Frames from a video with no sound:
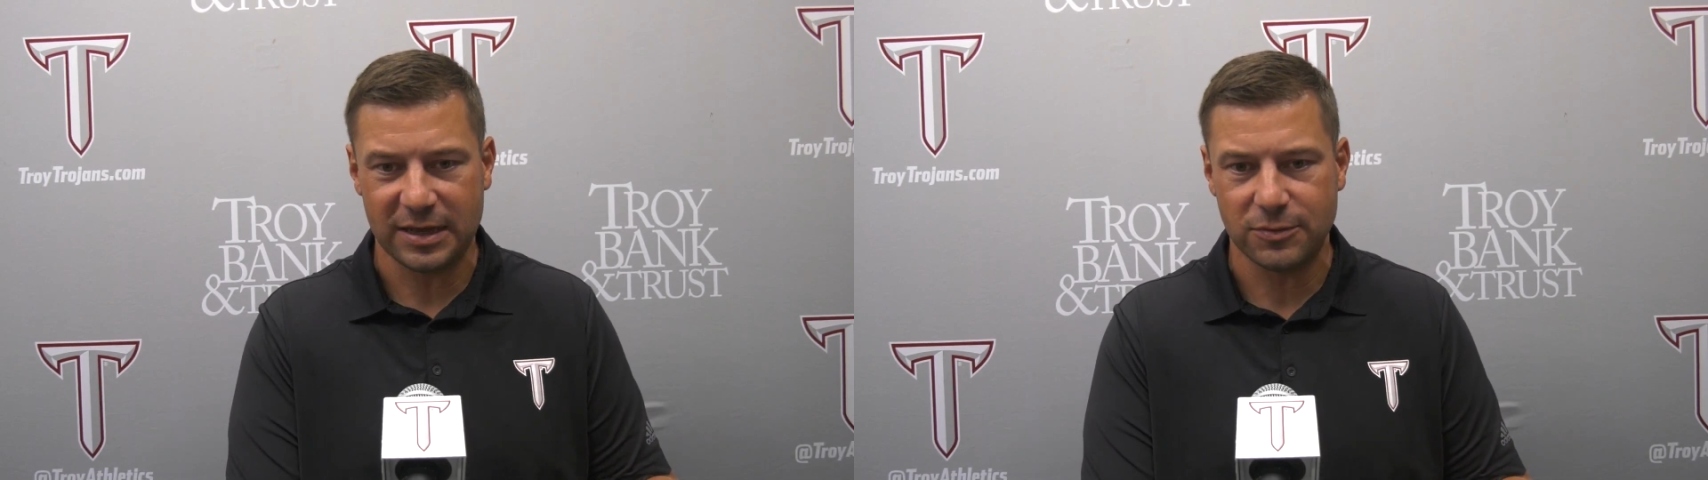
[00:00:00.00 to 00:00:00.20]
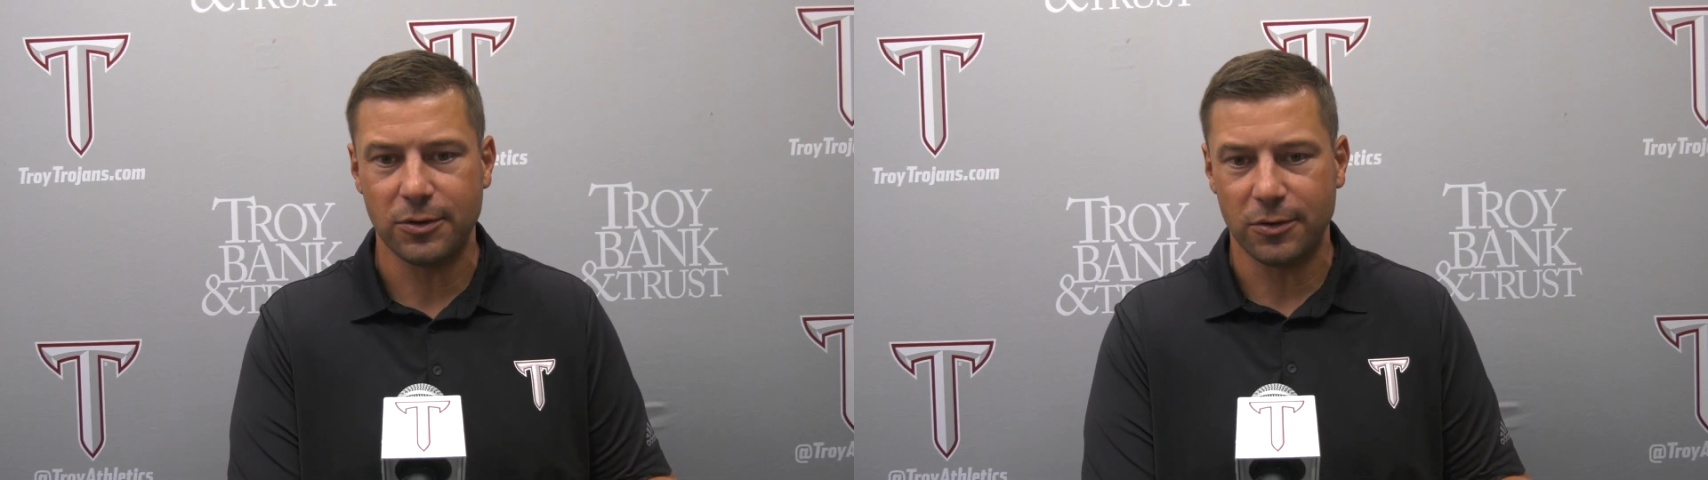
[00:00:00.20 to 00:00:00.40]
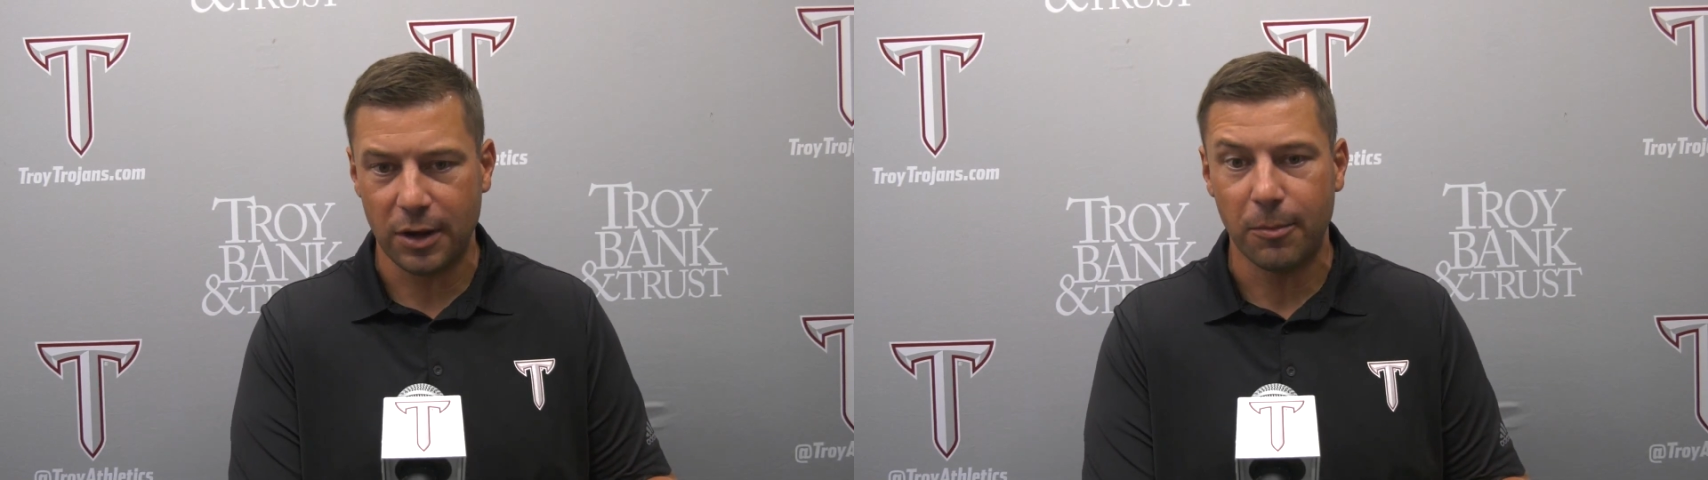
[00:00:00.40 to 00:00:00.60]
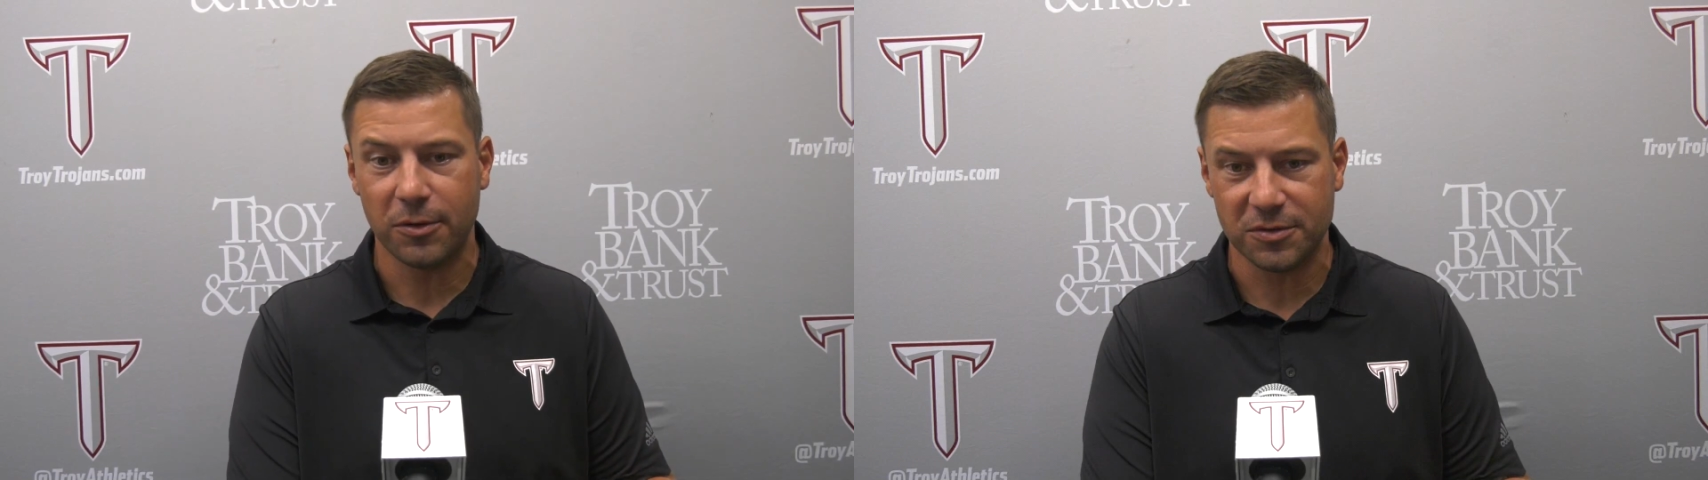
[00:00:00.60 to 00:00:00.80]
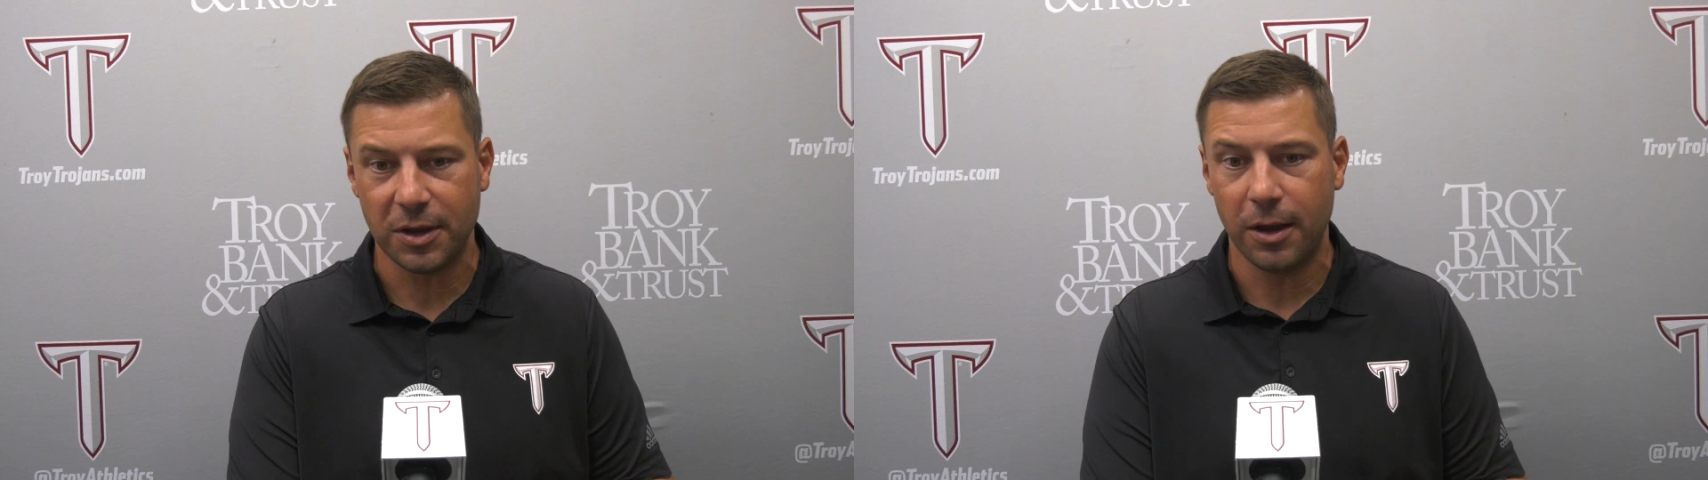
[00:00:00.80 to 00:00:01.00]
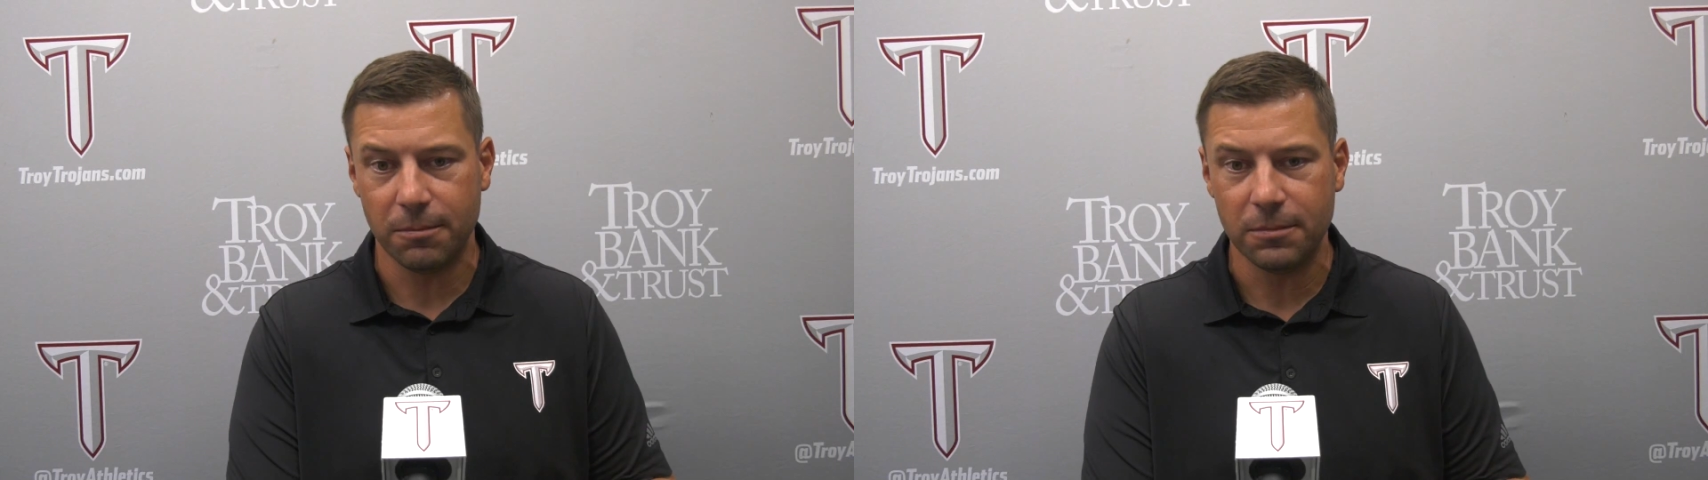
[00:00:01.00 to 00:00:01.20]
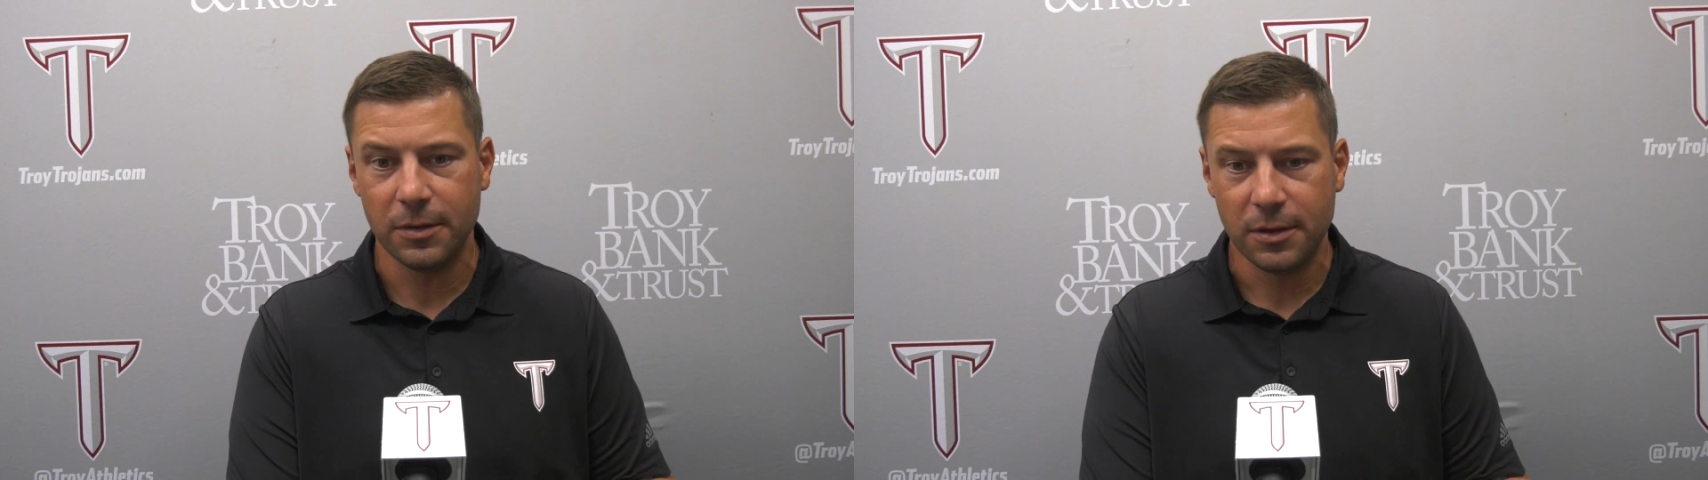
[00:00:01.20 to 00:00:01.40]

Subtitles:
That's when your numbers come.